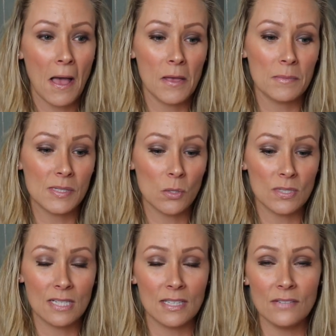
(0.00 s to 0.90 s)
Um, so
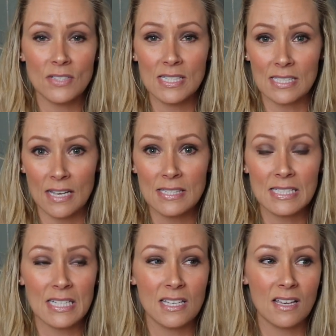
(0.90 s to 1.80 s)
to leave
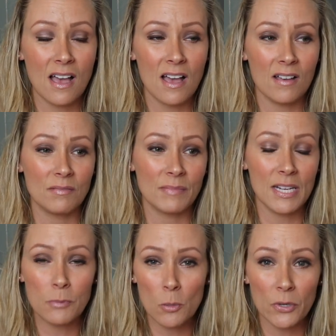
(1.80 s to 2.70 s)
disgusting, um,
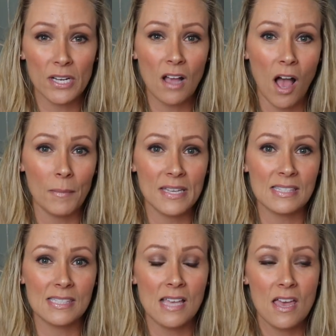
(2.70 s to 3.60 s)
inappropriate
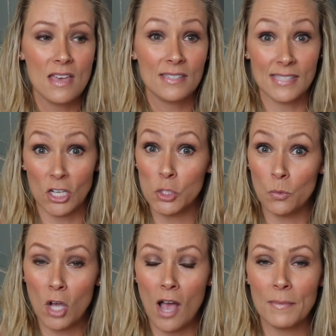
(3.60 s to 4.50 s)
comments,
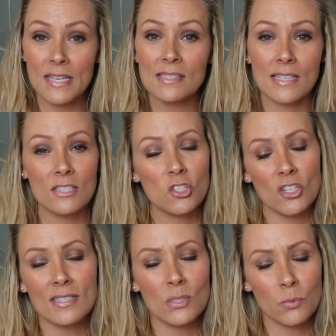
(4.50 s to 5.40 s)
sexual comments is
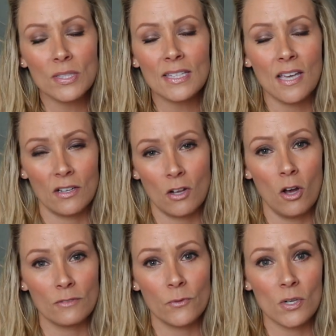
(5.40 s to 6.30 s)
just really
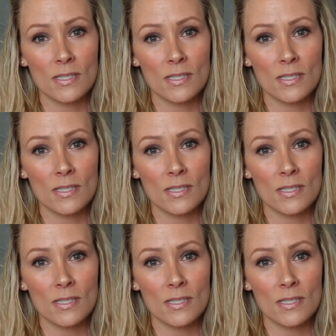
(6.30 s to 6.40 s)
uncalled for.